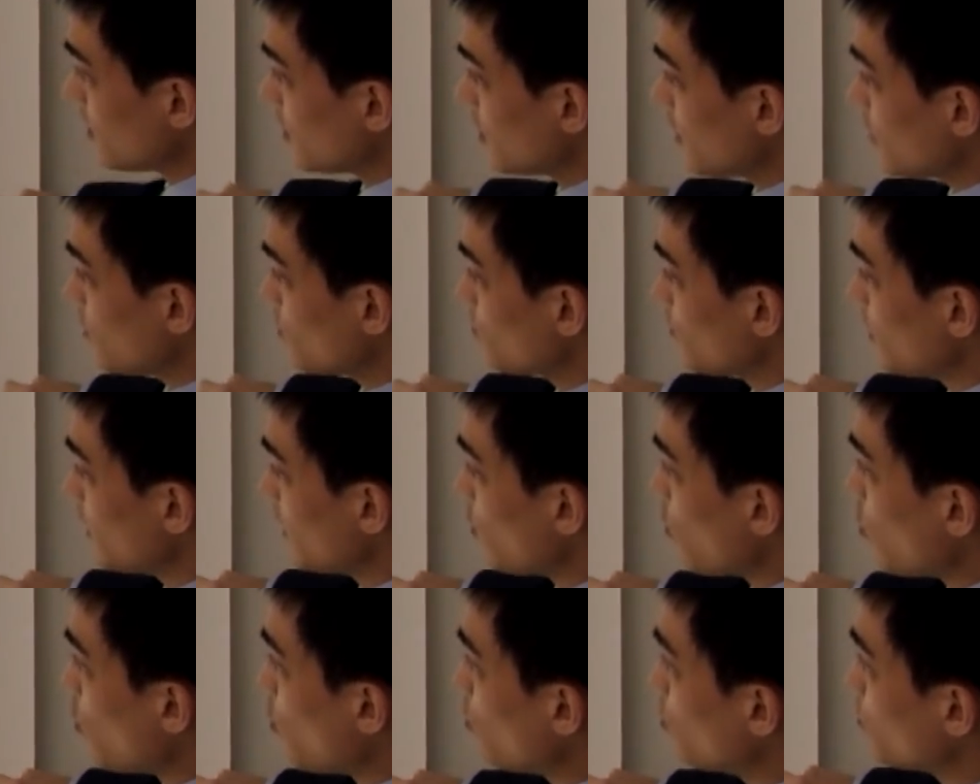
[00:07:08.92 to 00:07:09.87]
then
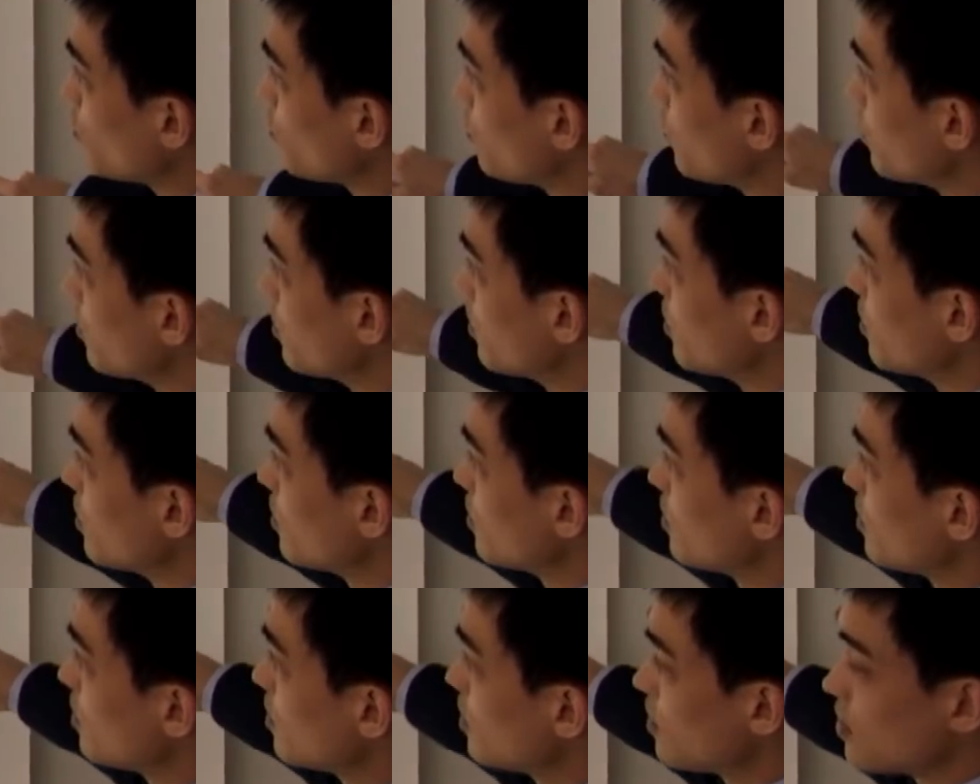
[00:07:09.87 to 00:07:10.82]
only odd
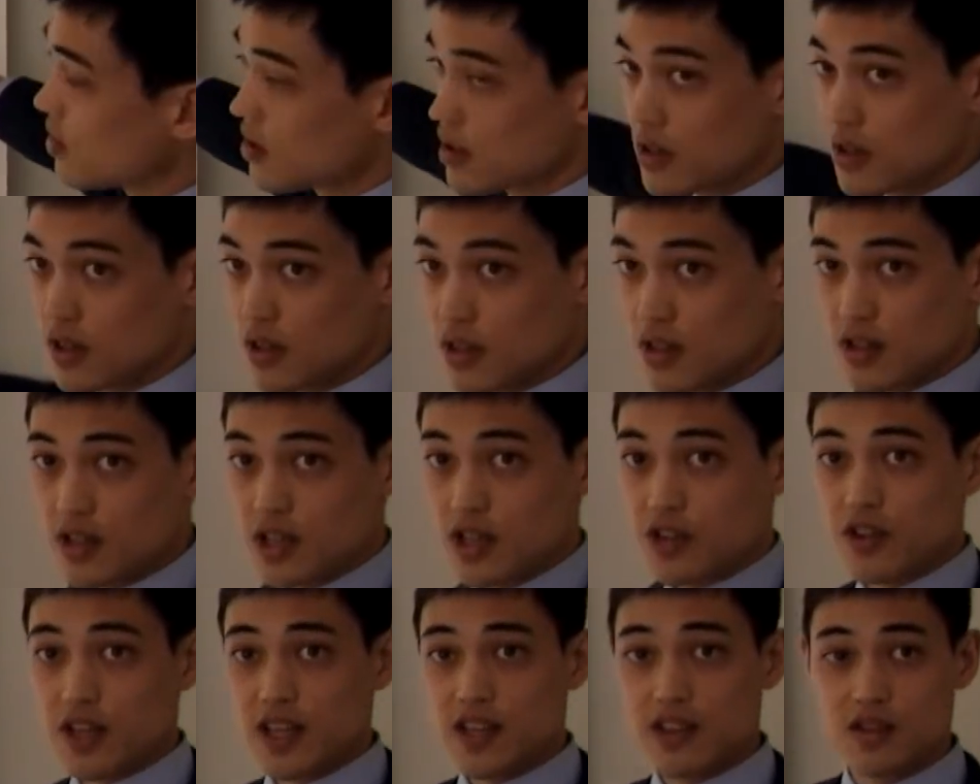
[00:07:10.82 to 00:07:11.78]

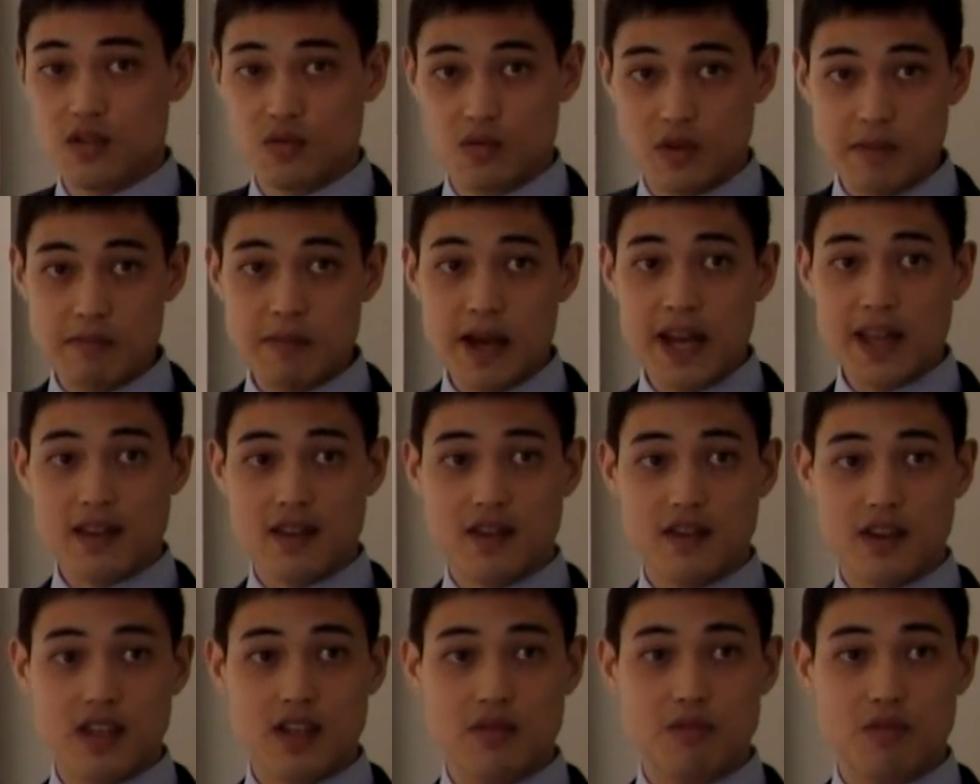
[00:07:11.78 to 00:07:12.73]
degrees will
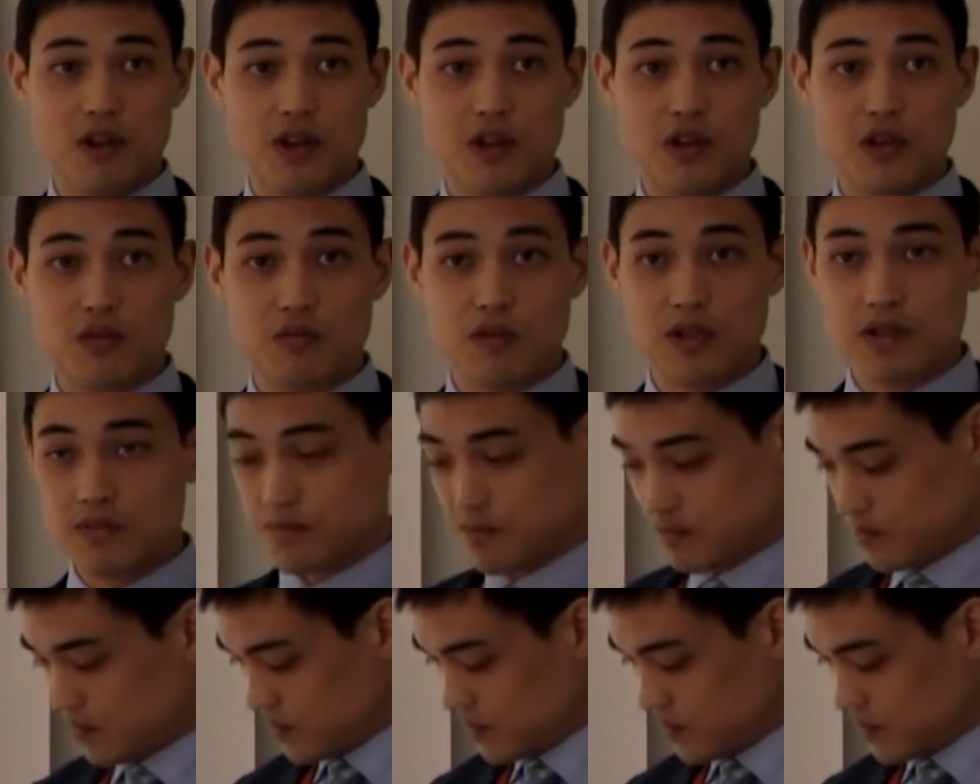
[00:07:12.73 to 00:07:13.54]
matter in the polynomial.